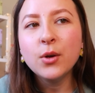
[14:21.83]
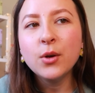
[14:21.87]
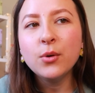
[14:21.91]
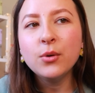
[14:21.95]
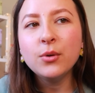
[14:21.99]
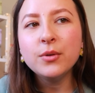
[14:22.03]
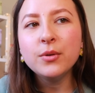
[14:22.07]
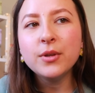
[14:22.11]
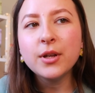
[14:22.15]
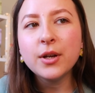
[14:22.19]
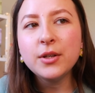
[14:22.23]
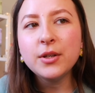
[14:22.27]

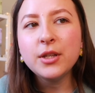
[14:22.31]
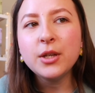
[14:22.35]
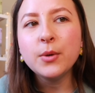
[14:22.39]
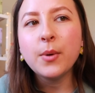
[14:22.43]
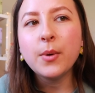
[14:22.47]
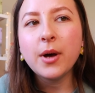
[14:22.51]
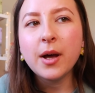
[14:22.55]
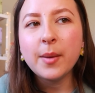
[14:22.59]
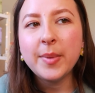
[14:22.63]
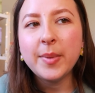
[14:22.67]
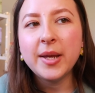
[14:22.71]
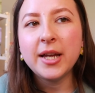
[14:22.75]
although you
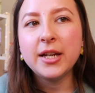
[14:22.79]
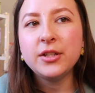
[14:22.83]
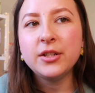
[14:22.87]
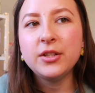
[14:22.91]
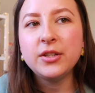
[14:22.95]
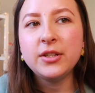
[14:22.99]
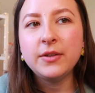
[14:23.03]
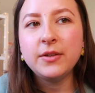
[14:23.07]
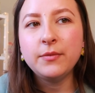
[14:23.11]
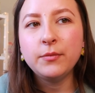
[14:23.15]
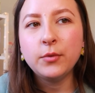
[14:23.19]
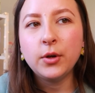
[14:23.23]
are
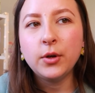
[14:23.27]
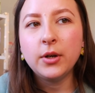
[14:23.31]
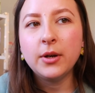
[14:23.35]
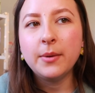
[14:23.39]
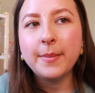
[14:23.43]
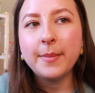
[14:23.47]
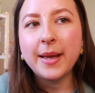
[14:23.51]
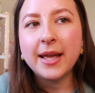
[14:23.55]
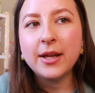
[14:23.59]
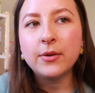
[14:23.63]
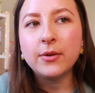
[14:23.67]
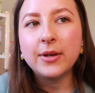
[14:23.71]
purchasing Royal
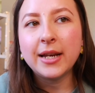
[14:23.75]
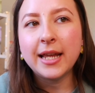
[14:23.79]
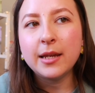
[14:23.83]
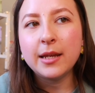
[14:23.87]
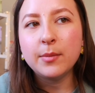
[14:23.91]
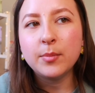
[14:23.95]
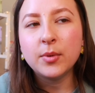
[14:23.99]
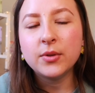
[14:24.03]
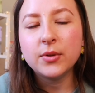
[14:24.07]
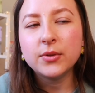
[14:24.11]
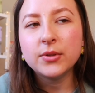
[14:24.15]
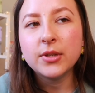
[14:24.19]
Mail
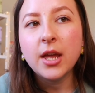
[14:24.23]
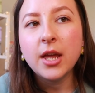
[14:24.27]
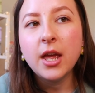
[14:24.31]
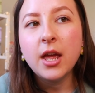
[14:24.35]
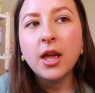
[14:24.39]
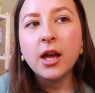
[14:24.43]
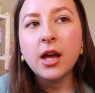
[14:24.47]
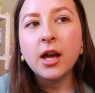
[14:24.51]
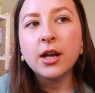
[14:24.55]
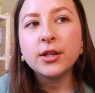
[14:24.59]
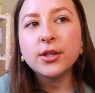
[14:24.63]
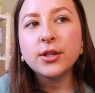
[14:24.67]
labels,
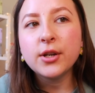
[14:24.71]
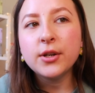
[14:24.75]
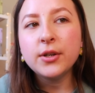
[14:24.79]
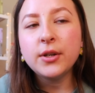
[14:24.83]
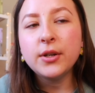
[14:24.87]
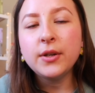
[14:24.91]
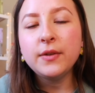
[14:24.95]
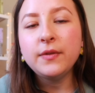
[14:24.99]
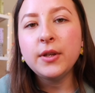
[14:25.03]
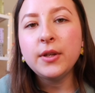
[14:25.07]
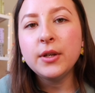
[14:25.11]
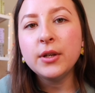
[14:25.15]
I don't
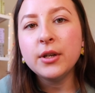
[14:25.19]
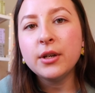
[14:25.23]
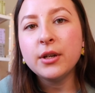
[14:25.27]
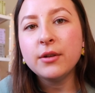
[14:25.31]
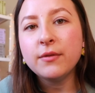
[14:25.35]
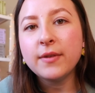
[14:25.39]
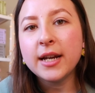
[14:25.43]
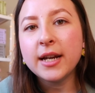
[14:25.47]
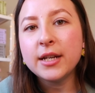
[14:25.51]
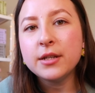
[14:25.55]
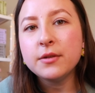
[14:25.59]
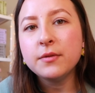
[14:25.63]
know if you can
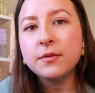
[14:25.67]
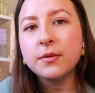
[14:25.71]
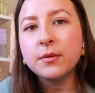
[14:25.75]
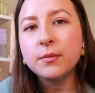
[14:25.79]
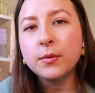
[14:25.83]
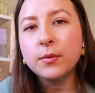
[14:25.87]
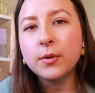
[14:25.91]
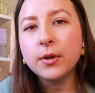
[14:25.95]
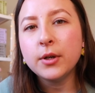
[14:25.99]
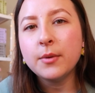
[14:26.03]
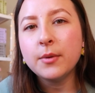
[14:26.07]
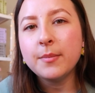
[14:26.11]
arrange for
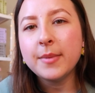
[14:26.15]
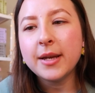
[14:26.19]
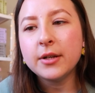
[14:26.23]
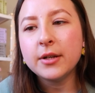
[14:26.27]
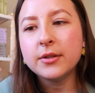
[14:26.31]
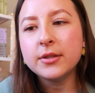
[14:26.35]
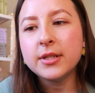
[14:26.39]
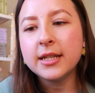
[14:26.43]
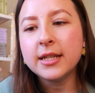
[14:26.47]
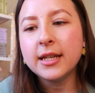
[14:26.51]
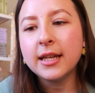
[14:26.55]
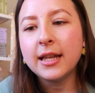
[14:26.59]
Royal
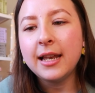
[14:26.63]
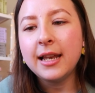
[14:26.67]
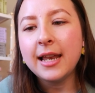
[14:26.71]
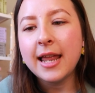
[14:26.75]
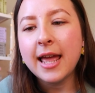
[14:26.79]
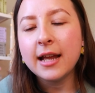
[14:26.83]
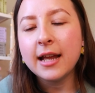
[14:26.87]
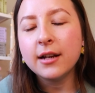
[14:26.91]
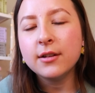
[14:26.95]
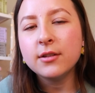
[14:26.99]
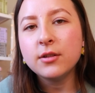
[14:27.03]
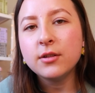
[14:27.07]
Mail to
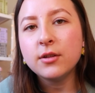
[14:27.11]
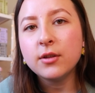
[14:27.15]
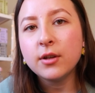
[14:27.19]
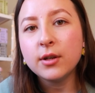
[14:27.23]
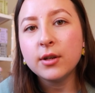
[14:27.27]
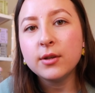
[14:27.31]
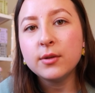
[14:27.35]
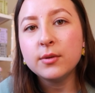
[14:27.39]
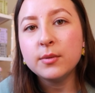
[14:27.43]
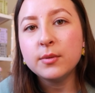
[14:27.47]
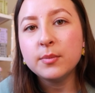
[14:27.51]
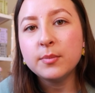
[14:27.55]
collect
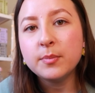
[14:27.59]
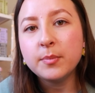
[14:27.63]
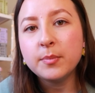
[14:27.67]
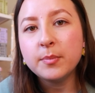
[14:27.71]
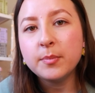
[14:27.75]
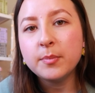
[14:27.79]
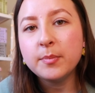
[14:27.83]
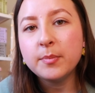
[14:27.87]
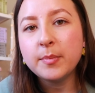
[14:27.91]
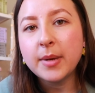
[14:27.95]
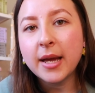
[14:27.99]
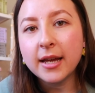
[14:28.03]
those
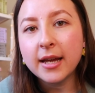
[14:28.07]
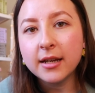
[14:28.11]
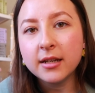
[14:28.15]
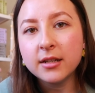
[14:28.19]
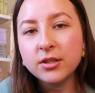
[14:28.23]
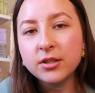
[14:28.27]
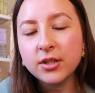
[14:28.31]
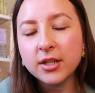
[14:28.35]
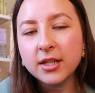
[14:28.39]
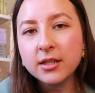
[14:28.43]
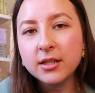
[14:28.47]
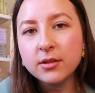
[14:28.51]

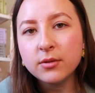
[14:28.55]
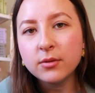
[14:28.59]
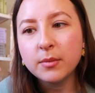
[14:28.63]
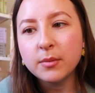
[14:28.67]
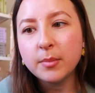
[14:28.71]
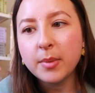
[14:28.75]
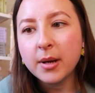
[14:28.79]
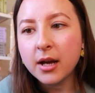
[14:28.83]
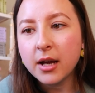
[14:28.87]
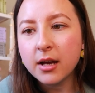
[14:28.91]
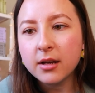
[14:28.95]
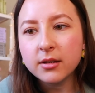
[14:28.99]
packages or
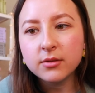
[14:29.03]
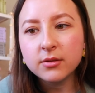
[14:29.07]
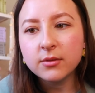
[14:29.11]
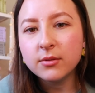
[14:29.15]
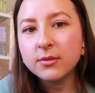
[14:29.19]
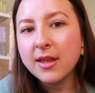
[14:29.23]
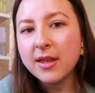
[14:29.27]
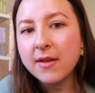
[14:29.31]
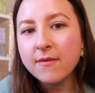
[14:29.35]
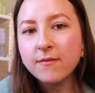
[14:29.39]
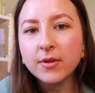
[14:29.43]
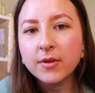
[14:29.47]

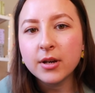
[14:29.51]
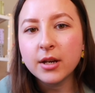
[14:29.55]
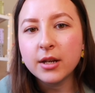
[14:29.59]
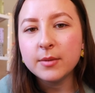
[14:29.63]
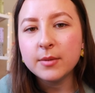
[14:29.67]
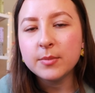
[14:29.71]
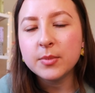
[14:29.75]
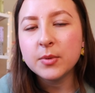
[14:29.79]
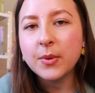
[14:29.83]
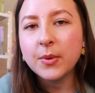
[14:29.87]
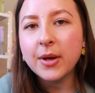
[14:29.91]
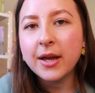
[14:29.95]
parcels,
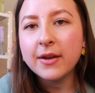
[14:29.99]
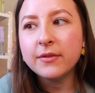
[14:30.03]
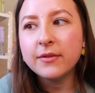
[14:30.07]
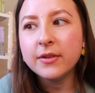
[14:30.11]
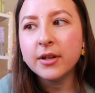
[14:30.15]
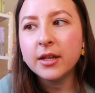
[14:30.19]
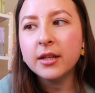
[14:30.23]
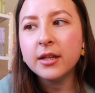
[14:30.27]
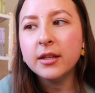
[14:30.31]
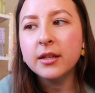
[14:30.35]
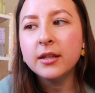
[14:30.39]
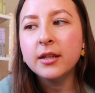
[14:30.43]
envelopes,
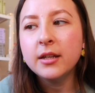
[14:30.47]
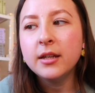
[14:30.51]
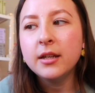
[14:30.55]
whatever.